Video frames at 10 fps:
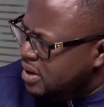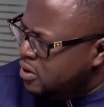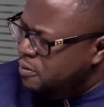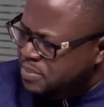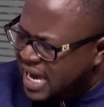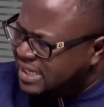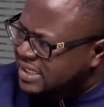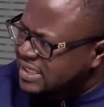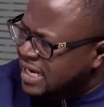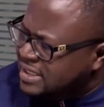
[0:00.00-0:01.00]
Will be a
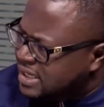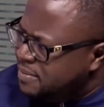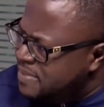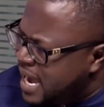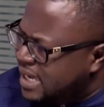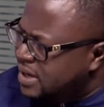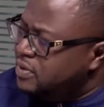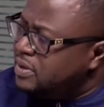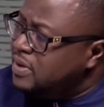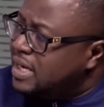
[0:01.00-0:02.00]
Jida and some buy.
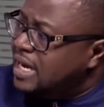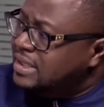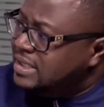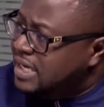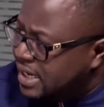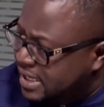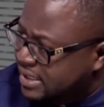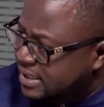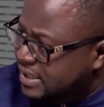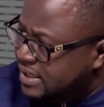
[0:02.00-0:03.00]
Who carry Jida?
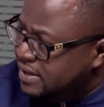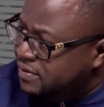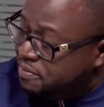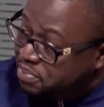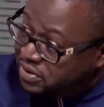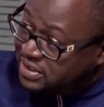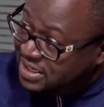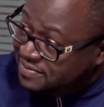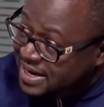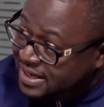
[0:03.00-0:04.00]
Report in
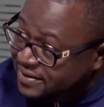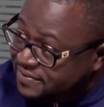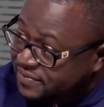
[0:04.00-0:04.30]
a buy.